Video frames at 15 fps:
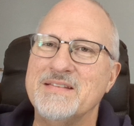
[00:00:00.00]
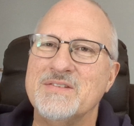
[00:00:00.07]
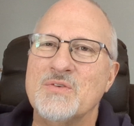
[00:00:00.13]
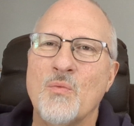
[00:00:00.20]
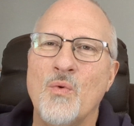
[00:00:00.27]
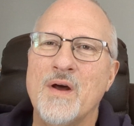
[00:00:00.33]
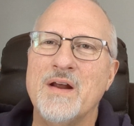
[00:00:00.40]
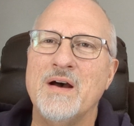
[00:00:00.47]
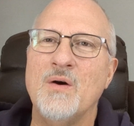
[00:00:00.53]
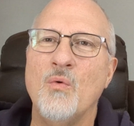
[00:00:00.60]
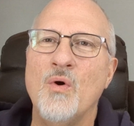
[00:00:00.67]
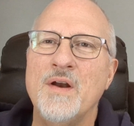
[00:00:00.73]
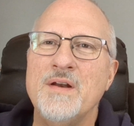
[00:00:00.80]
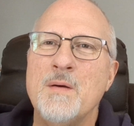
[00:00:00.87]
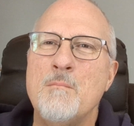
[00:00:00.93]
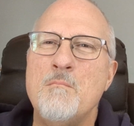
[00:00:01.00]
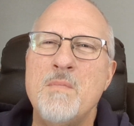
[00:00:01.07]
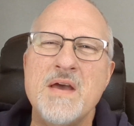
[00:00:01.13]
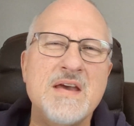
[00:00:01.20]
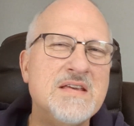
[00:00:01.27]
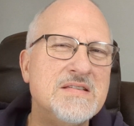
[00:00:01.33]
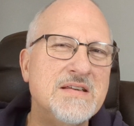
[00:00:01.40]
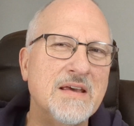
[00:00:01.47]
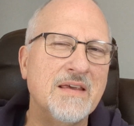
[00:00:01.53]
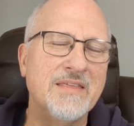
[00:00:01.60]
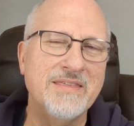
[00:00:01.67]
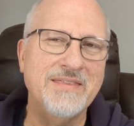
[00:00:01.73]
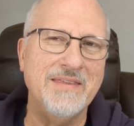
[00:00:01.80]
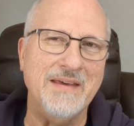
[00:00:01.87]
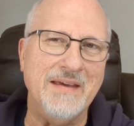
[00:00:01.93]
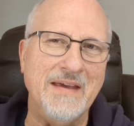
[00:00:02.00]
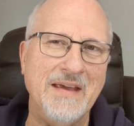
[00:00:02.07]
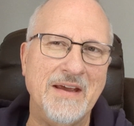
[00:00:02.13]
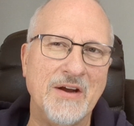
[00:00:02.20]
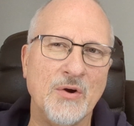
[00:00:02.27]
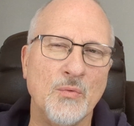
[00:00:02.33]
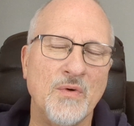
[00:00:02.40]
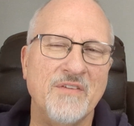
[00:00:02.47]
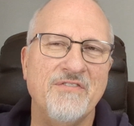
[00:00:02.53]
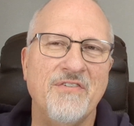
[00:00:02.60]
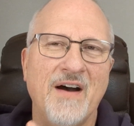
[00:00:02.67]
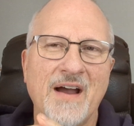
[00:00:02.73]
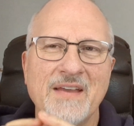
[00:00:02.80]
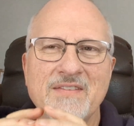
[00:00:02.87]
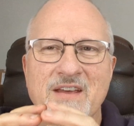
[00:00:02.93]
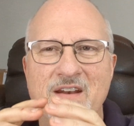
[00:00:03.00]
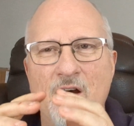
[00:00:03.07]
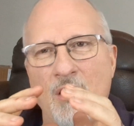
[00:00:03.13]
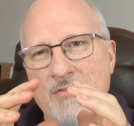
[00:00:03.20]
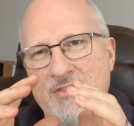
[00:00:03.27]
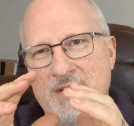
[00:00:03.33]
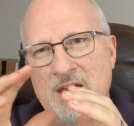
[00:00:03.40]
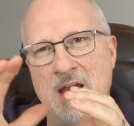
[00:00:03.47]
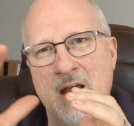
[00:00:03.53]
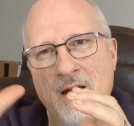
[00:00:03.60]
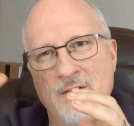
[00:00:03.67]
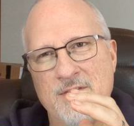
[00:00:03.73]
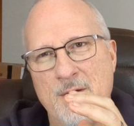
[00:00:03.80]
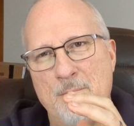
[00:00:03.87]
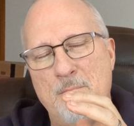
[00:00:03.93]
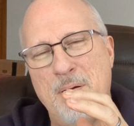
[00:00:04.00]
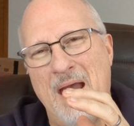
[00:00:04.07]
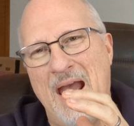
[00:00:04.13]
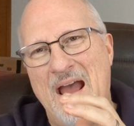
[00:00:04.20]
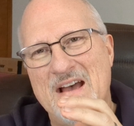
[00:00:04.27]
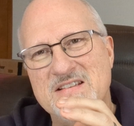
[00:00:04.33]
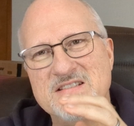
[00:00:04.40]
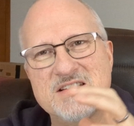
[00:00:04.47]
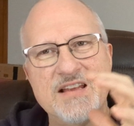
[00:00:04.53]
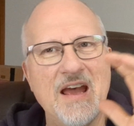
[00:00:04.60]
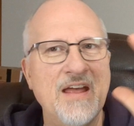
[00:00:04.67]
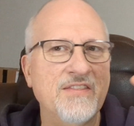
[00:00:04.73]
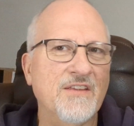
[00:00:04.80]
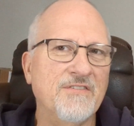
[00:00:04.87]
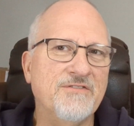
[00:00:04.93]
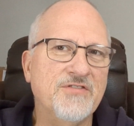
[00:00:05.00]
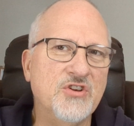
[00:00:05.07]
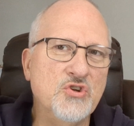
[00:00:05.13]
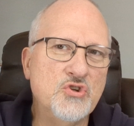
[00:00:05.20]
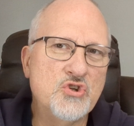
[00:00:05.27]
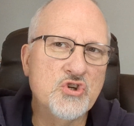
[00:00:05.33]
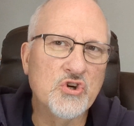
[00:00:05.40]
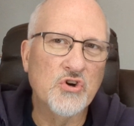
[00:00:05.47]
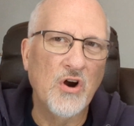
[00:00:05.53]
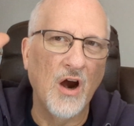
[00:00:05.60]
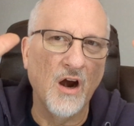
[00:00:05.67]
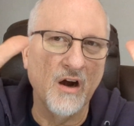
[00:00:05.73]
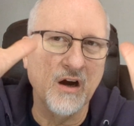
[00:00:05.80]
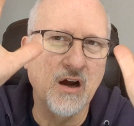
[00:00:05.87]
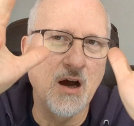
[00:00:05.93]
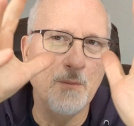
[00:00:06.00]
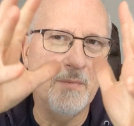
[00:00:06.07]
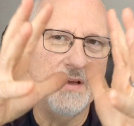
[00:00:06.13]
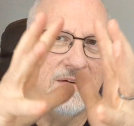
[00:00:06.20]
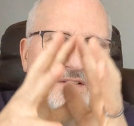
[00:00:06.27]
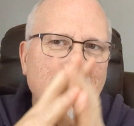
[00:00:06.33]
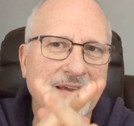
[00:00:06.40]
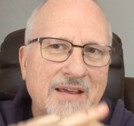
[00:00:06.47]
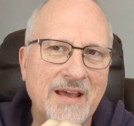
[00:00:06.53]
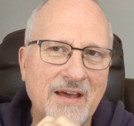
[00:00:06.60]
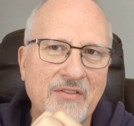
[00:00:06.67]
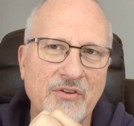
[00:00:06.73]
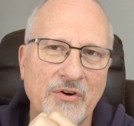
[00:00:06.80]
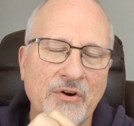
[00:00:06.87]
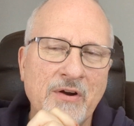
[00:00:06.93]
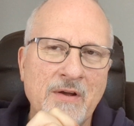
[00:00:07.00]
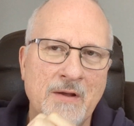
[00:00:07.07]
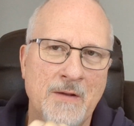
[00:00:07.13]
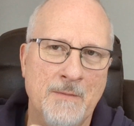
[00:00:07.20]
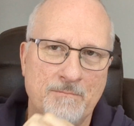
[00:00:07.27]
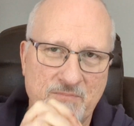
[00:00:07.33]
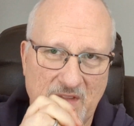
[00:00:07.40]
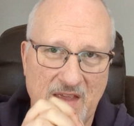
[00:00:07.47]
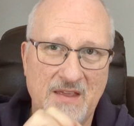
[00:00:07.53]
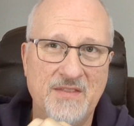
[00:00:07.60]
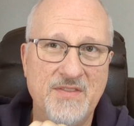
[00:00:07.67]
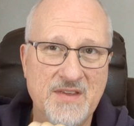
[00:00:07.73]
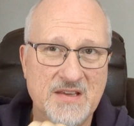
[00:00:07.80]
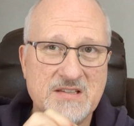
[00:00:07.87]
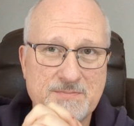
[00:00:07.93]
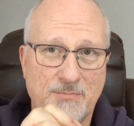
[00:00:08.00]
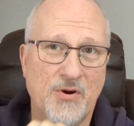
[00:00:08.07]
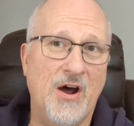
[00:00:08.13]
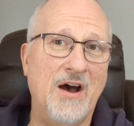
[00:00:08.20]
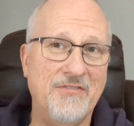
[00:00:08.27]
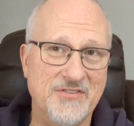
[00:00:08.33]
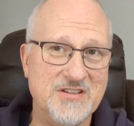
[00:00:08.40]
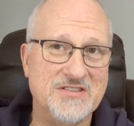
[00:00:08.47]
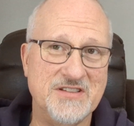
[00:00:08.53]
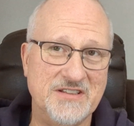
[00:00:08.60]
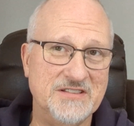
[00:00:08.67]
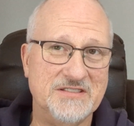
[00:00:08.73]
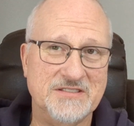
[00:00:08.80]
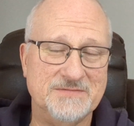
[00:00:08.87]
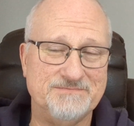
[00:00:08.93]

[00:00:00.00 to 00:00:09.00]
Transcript: What an amazing thing here. We find that the past and the future are coming together in these prophecies.